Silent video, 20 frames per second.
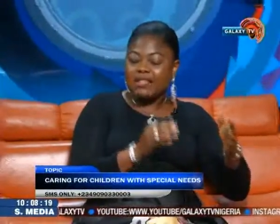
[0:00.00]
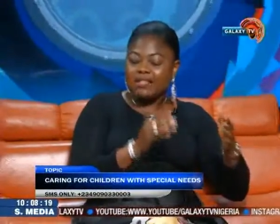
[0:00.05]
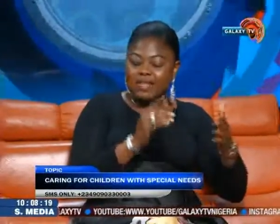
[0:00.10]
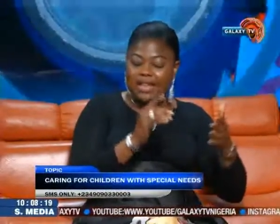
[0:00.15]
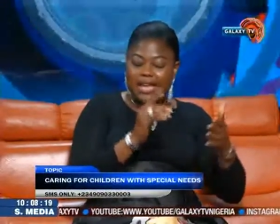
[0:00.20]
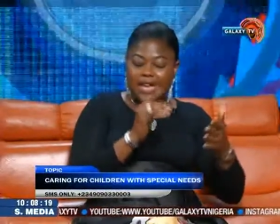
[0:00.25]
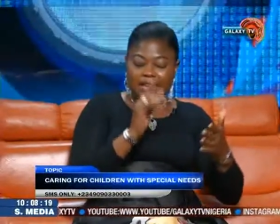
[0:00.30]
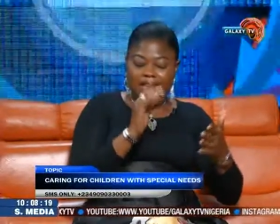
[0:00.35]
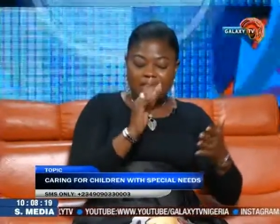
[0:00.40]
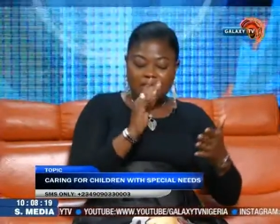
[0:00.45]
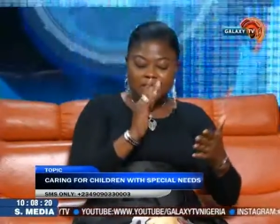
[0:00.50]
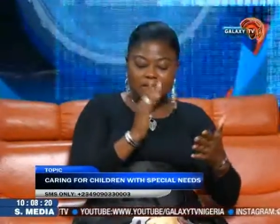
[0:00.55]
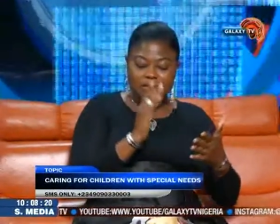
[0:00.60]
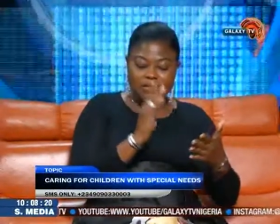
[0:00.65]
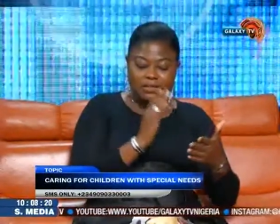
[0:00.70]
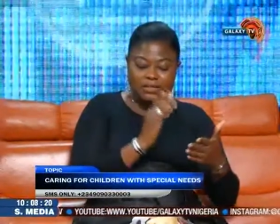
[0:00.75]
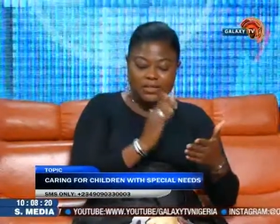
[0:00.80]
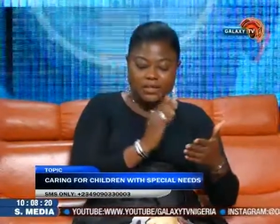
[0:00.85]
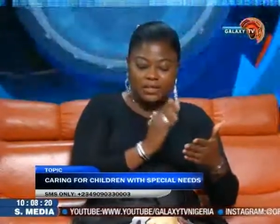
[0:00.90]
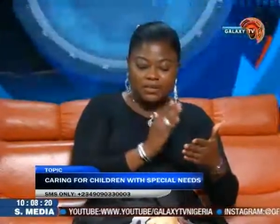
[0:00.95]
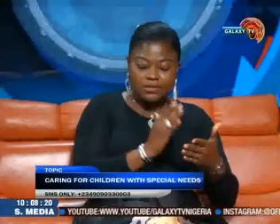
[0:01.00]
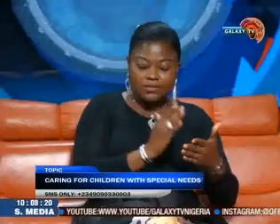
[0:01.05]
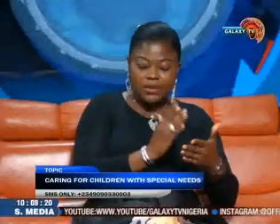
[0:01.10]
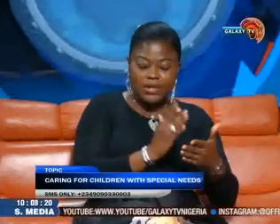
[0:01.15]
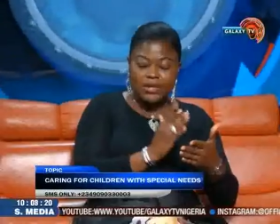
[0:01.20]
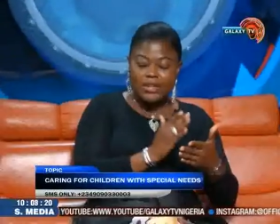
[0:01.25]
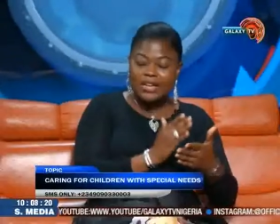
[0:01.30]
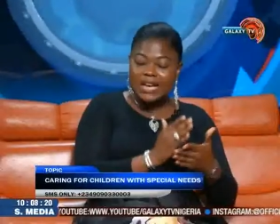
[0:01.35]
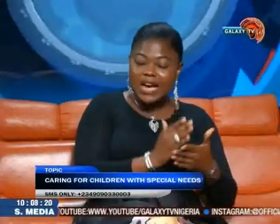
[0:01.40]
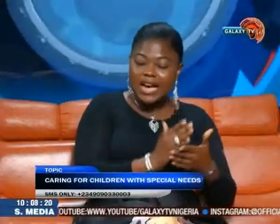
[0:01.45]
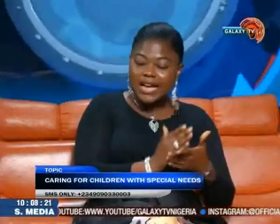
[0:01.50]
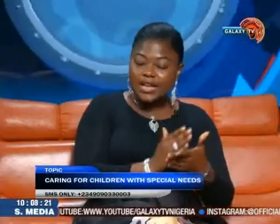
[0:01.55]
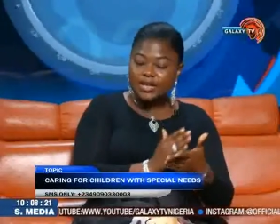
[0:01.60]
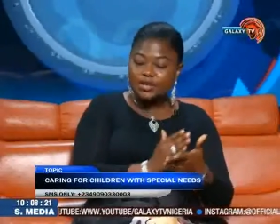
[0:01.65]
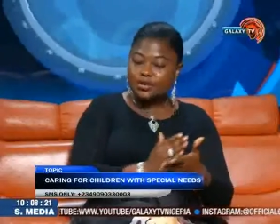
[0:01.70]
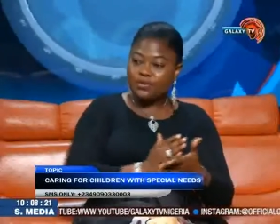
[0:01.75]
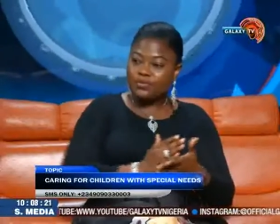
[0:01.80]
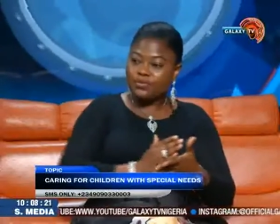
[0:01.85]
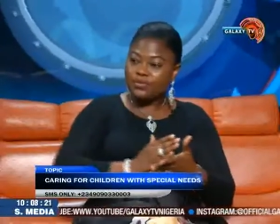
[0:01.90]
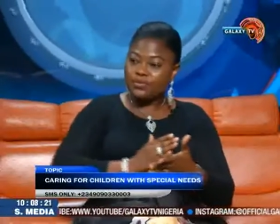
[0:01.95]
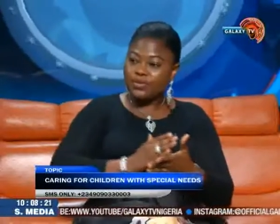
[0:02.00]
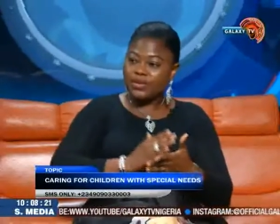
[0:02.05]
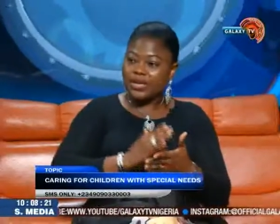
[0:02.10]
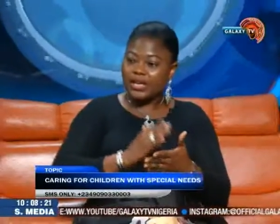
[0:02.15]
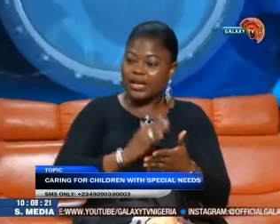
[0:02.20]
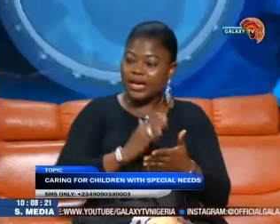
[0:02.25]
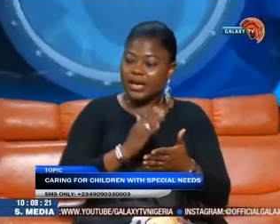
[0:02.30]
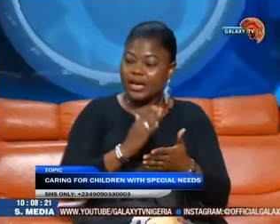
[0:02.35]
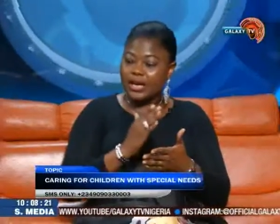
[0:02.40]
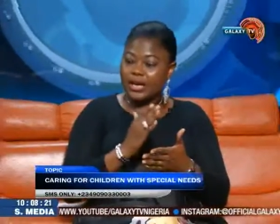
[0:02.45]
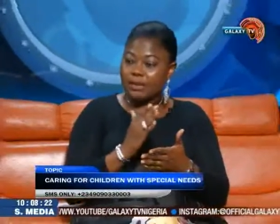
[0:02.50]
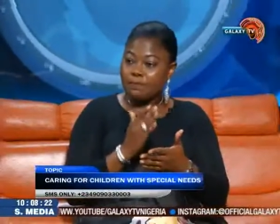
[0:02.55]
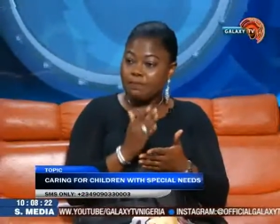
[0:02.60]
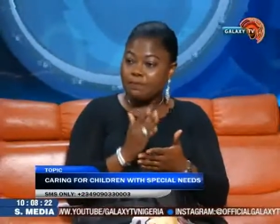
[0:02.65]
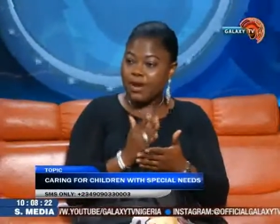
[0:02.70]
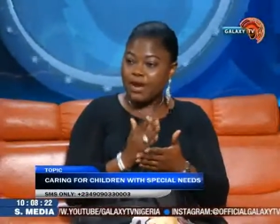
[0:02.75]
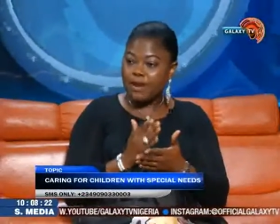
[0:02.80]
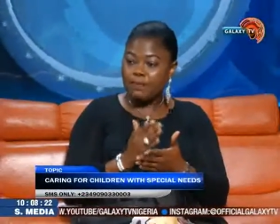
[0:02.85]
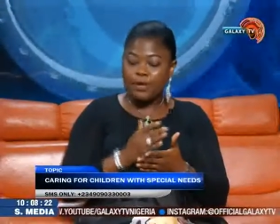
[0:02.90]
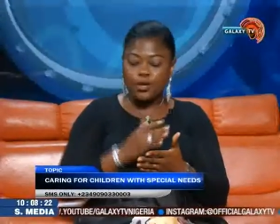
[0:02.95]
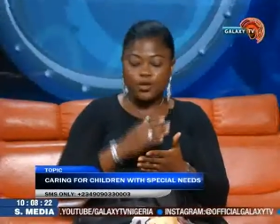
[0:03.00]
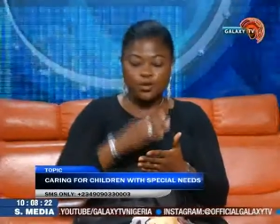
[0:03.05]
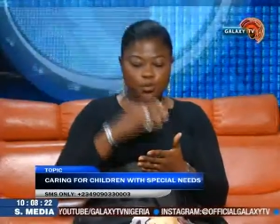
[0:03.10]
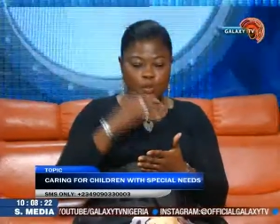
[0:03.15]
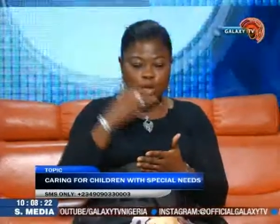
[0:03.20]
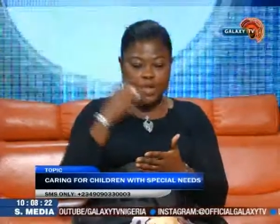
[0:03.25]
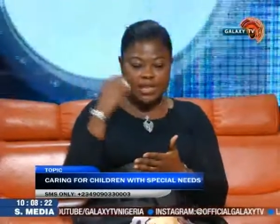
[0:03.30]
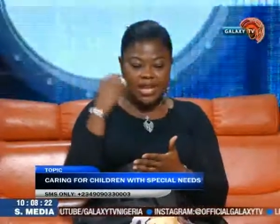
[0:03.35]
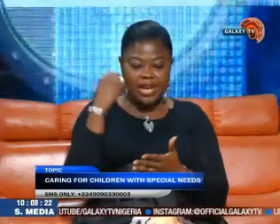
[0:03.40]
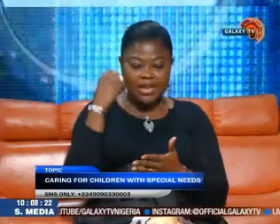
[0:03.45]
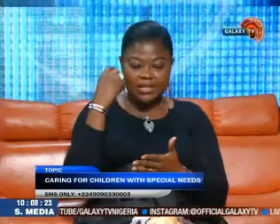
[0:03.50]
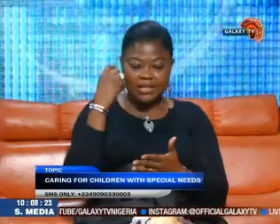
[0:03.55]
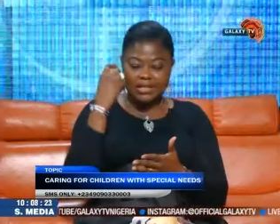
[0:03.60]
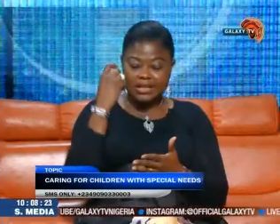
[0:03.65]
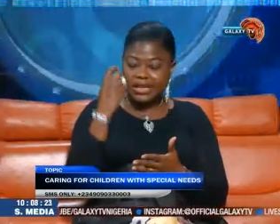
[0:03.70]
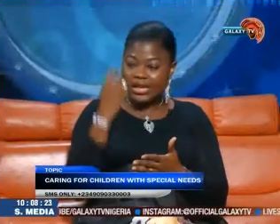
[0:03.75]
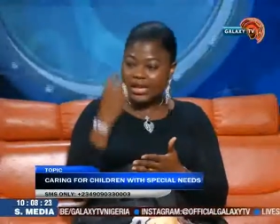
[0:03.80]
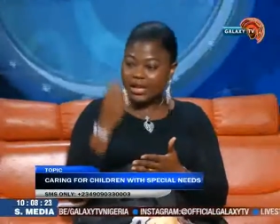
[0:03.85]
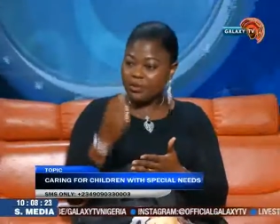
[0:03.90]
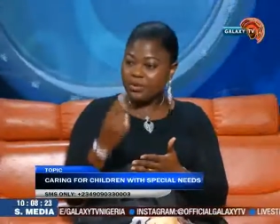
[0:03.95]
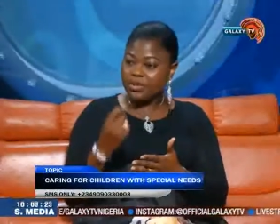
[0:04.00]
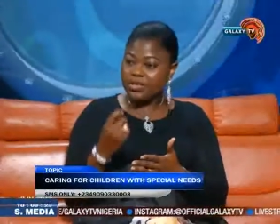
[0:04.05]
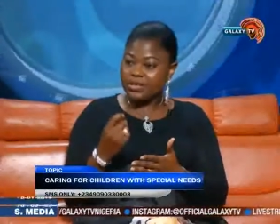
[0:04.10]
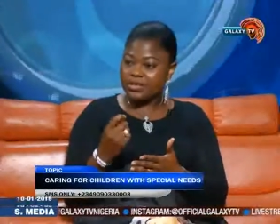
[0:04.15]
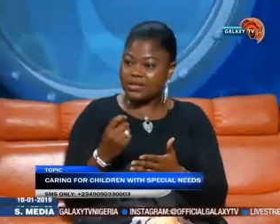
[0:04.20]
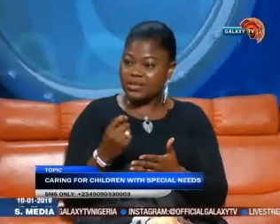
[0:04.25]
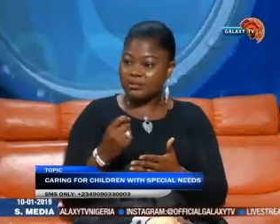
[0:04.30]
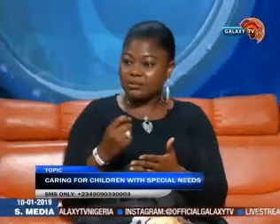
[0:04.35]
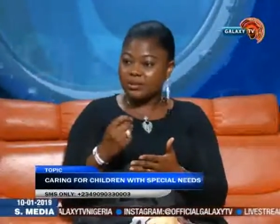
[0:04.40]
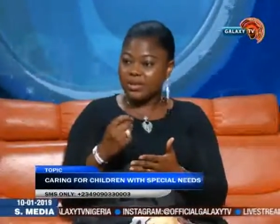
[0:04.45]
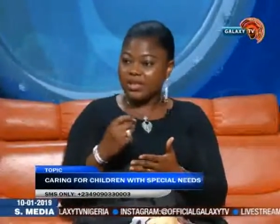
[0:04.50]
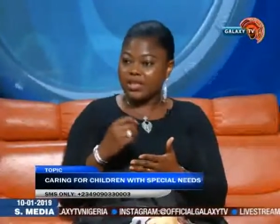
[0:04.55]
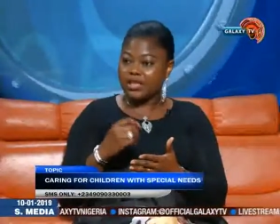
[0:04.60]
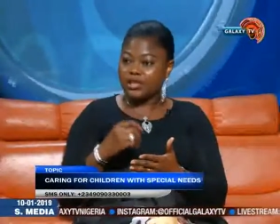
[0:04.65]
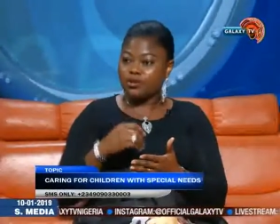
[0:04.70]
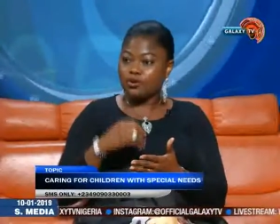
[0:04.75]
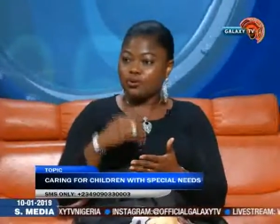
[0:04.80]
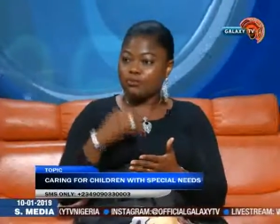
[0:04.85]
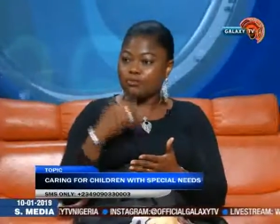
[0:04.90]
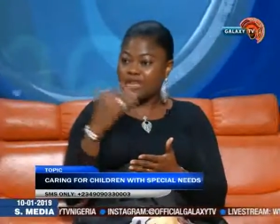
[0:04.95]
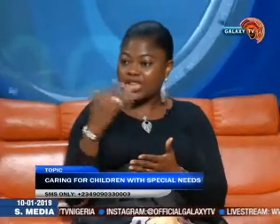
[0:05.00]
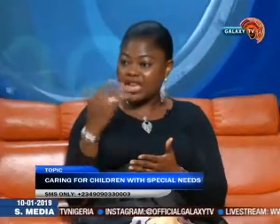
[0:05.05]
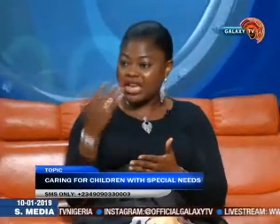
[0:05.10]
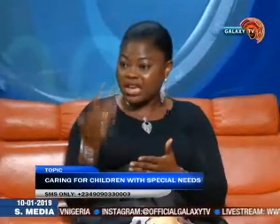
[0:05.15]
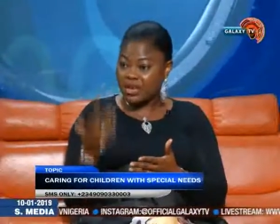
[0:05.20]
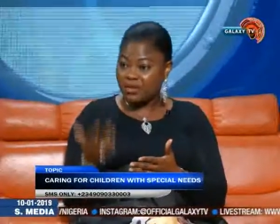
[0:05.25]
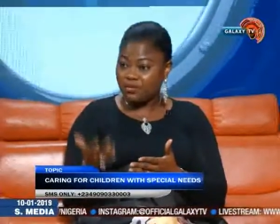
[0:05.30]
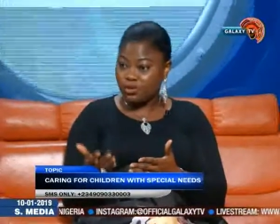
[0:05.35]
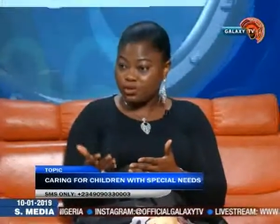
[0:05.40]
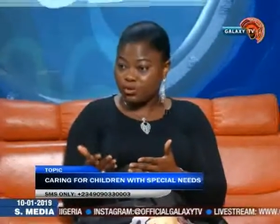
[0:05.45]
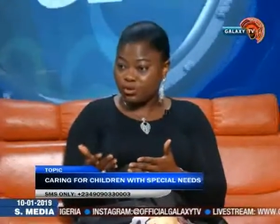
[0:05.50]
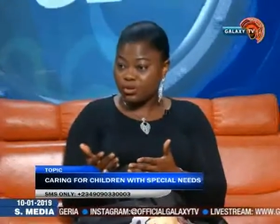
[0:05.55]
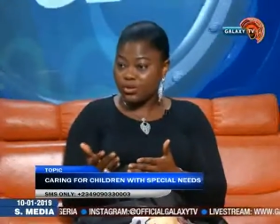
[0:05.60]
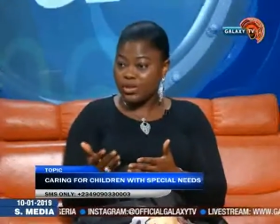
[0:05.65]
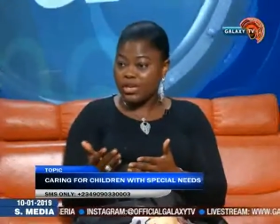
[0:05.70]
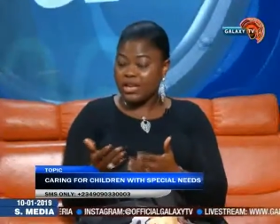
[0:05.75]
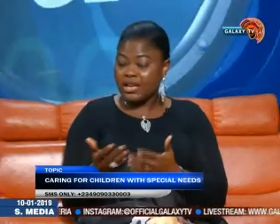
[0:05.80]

Then the kind of impairment, whether it's a hearing disability or behavioral